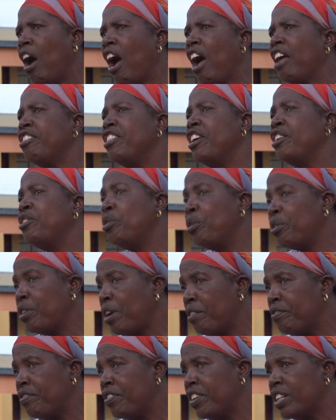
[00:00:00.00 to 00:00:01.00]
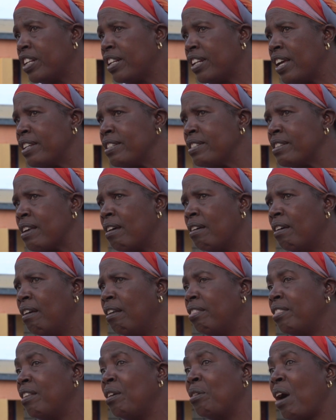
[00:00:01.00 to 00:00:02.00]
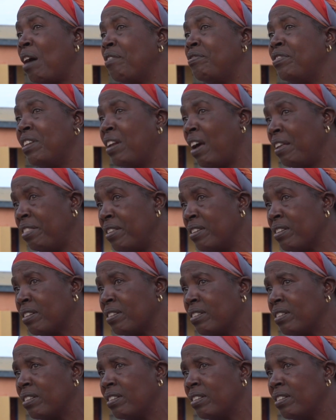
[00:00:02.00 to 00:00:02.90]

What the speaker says: and they don't have fertilizer, they'll have nothing